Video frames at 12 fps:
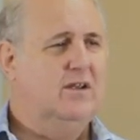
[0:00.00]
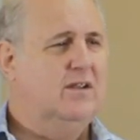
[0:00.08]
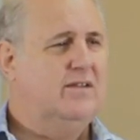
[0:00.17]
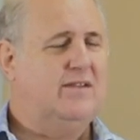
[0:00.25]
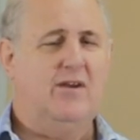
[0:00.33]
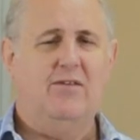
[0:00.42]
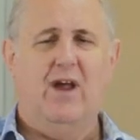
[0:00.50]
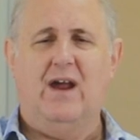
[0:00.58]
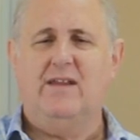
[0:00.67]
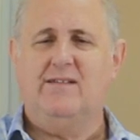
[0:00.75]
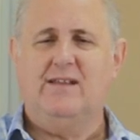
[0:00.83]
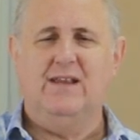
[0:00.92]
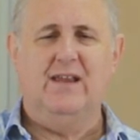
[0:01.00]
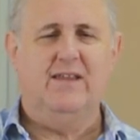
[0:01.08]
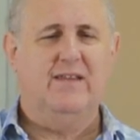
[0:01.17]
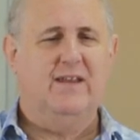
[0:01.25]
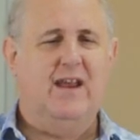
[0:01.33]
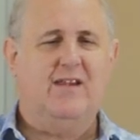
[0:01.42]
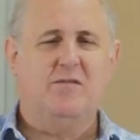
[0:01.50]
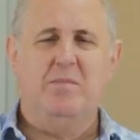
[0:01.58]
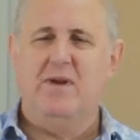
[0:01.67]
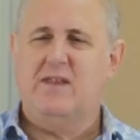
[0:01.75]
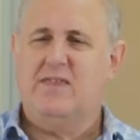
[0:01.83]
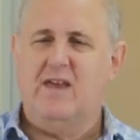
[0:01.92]
so nicely and the next
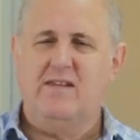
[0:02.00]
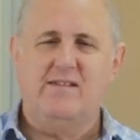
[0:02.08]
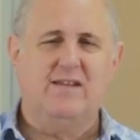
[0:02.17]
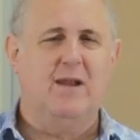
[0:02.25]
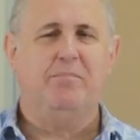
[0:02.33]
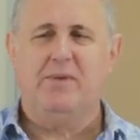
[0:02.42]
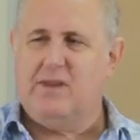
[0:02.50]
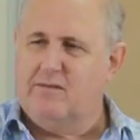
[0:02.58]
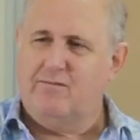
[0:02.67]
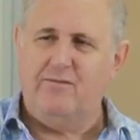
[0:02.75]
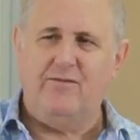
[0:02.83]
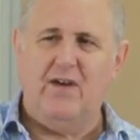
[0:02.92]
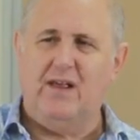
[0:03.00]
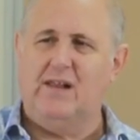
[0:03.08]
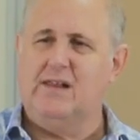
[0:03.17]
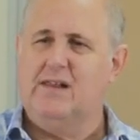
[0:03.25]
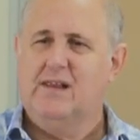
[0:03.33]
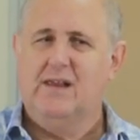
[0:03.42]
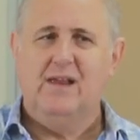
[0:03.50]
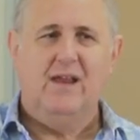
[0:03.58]
minute they slipped and fell